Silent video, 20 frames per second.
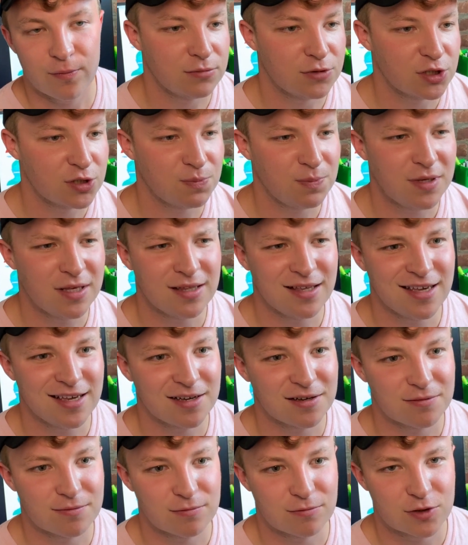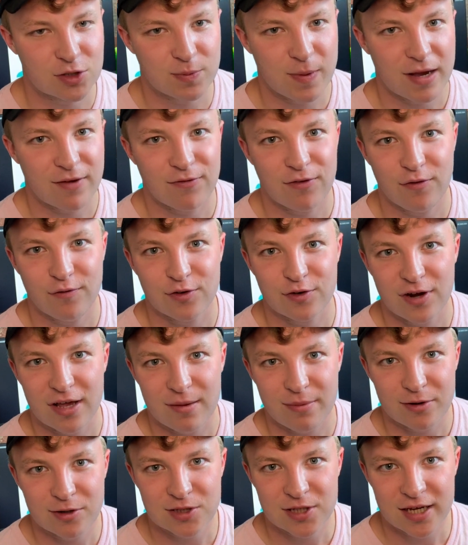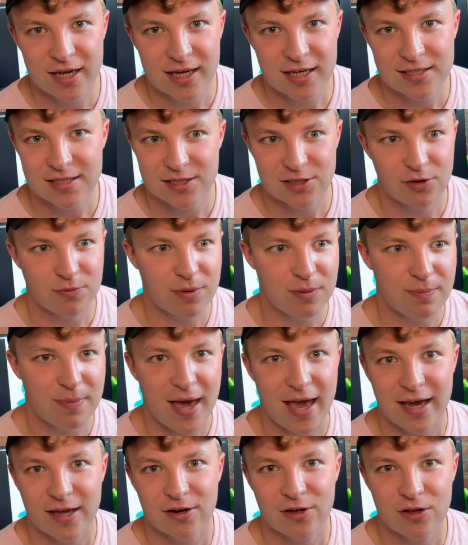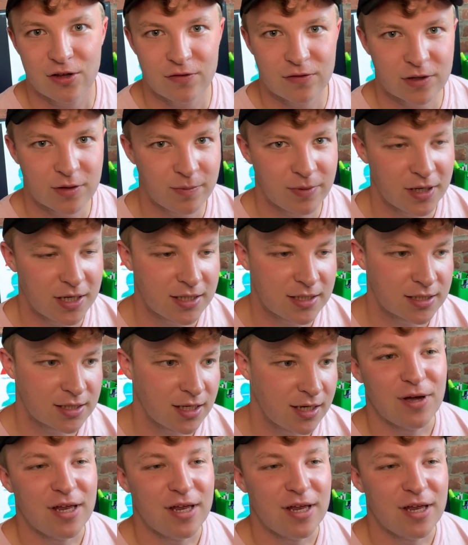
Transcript: Just be like respectful of your neighbors, I guess. Like don't be banging all over the place.